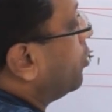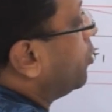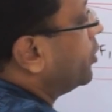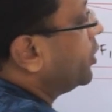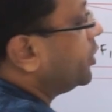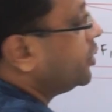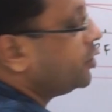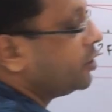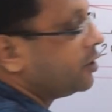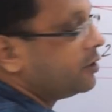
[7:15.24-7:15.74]

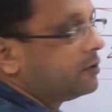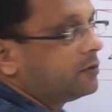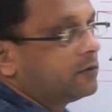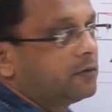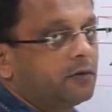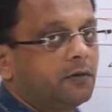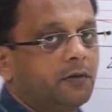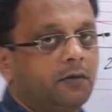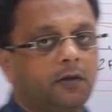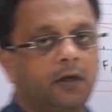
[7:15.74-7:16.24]
origin
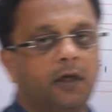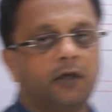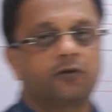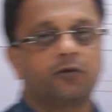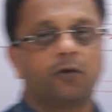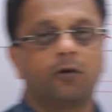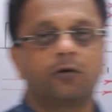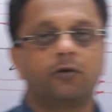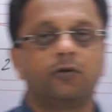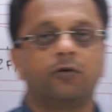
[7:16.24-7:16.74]
has
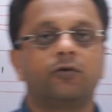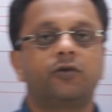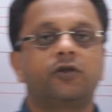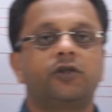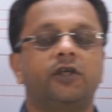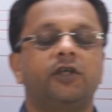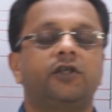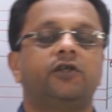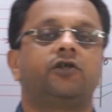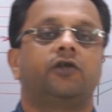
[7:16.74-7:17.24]
got no
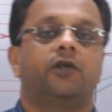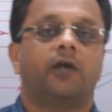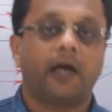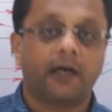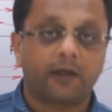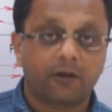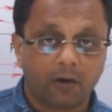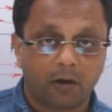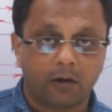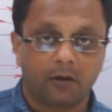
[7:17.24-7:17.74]
change
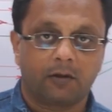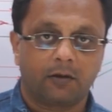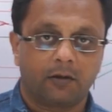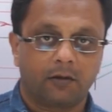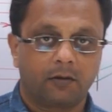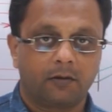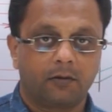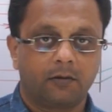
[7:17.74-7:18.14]
at all.